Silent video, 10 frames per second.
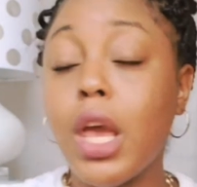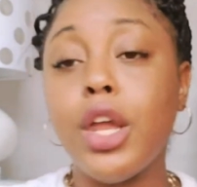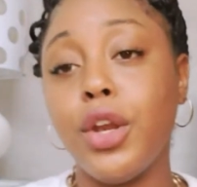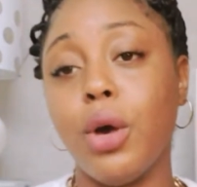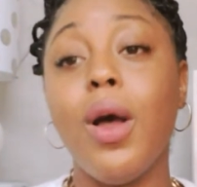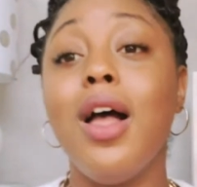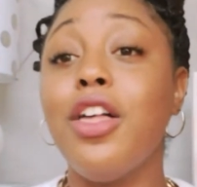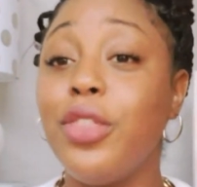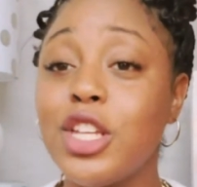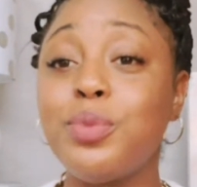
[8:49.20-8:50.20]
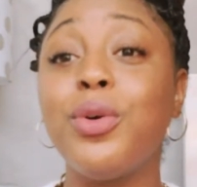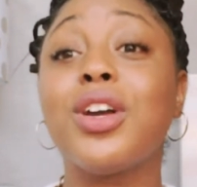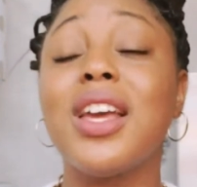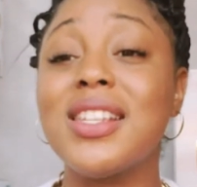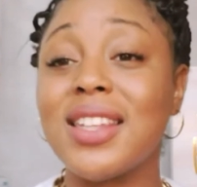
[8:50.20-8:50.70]
No, this
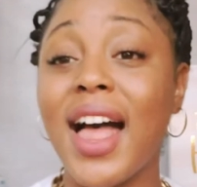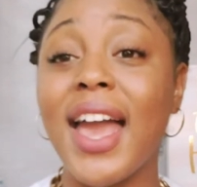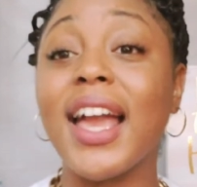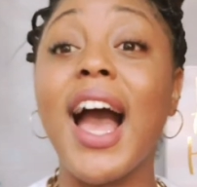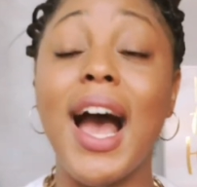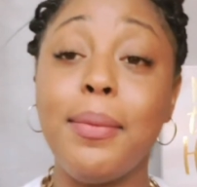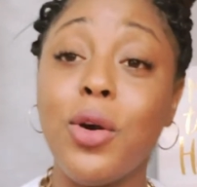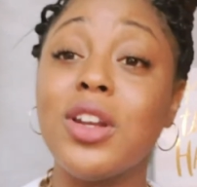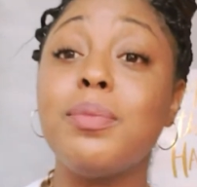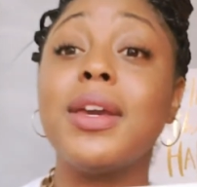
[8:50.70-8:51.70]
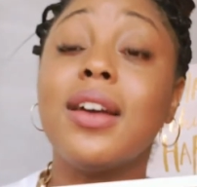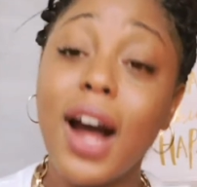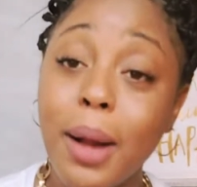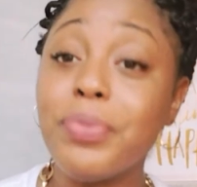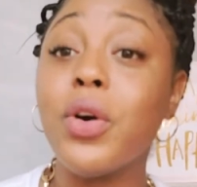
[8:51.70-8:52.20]
book is like, I'm going to
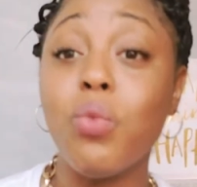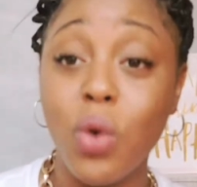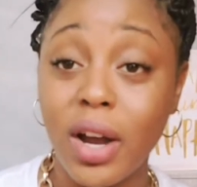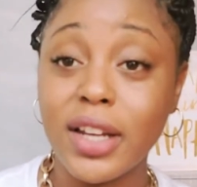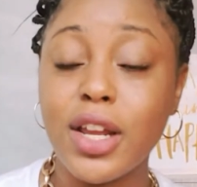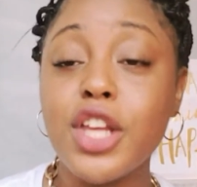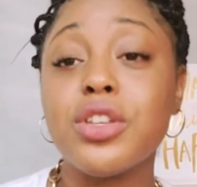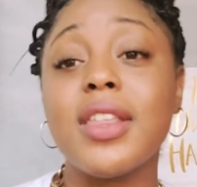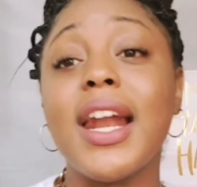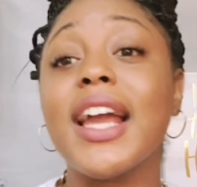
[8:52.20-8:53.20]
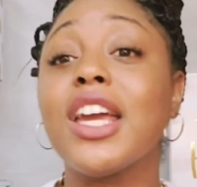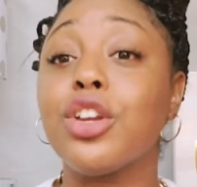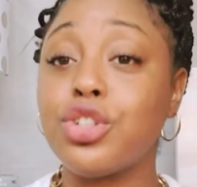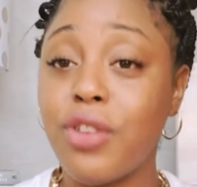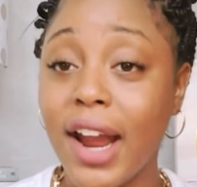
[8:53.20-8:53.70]
become the one so that I can
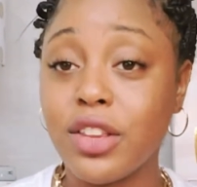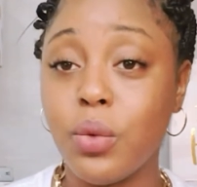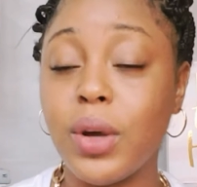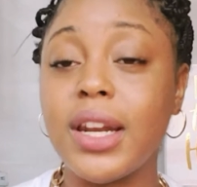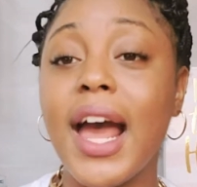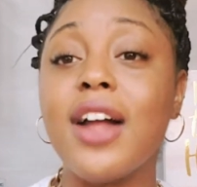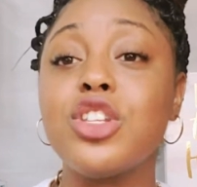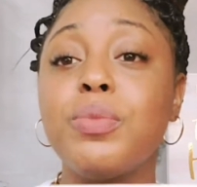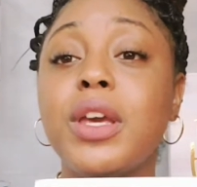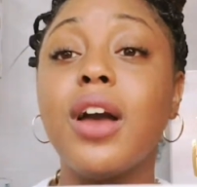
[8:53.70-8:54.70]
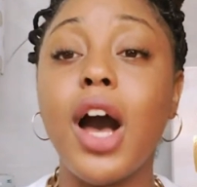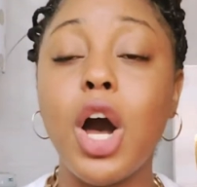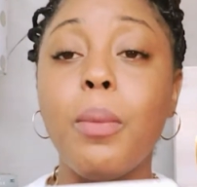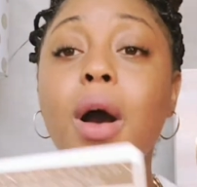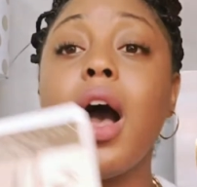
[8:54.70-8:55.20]
attract the one and how to
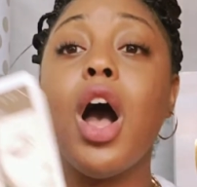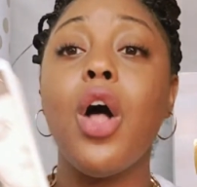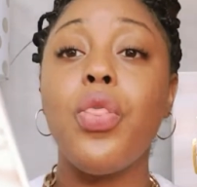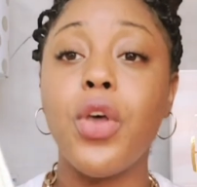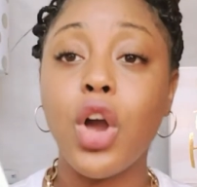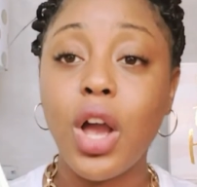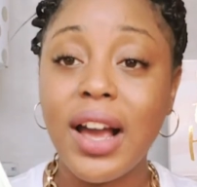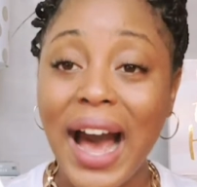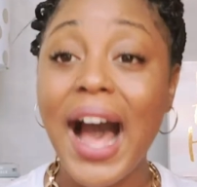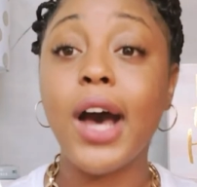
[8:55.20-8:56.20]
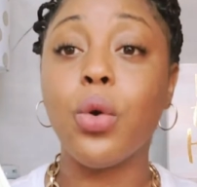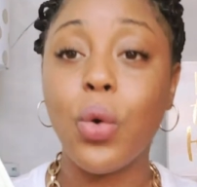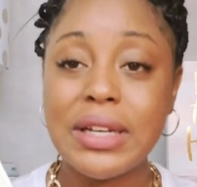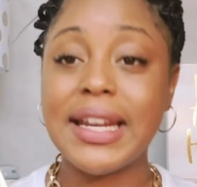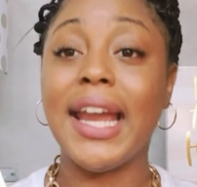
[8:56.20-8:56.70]
become the God
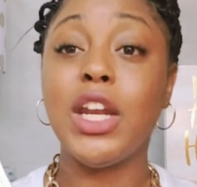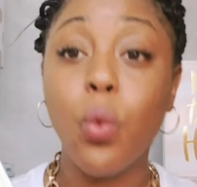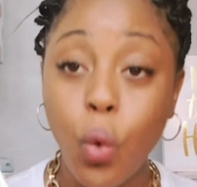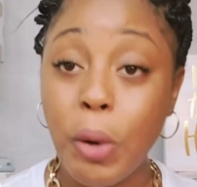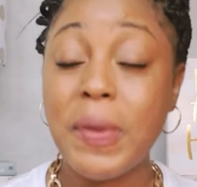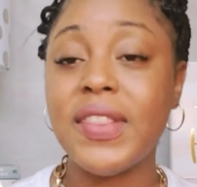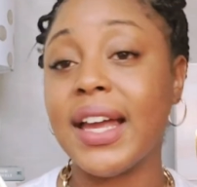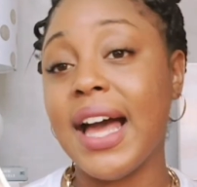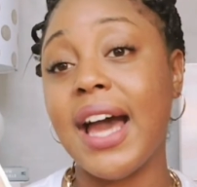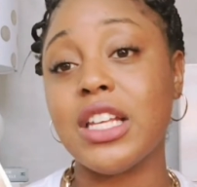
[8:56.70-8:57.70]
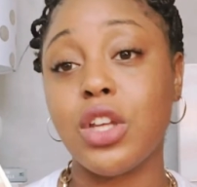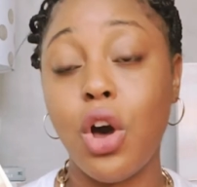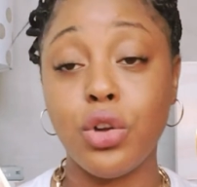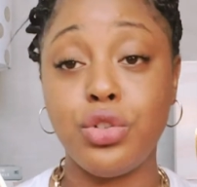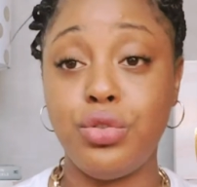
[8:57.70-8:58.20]
ordained woman that God has
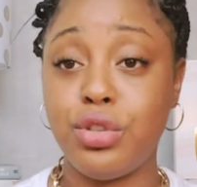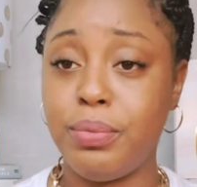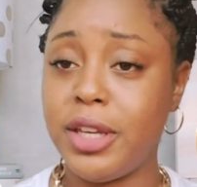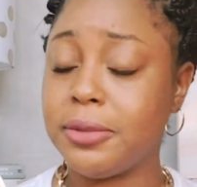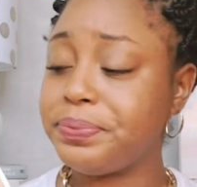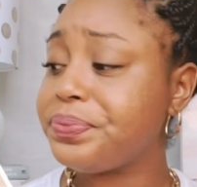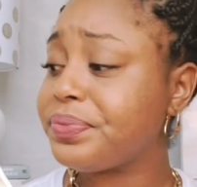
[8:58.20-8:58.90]
called you to be.